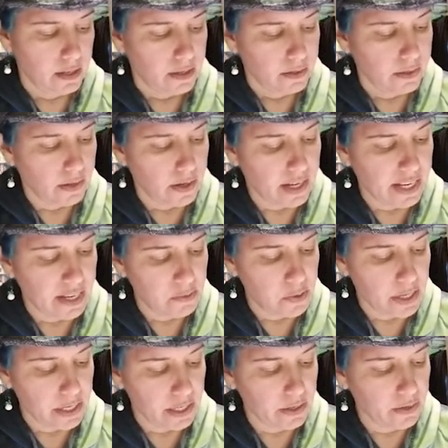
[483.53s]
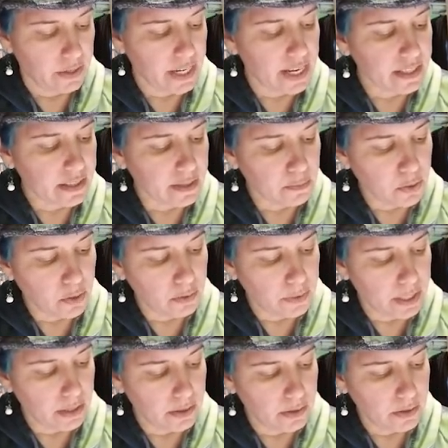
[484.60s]
So I want to create some more
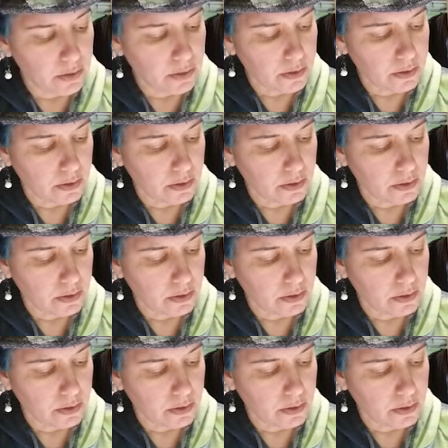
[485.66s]
windows.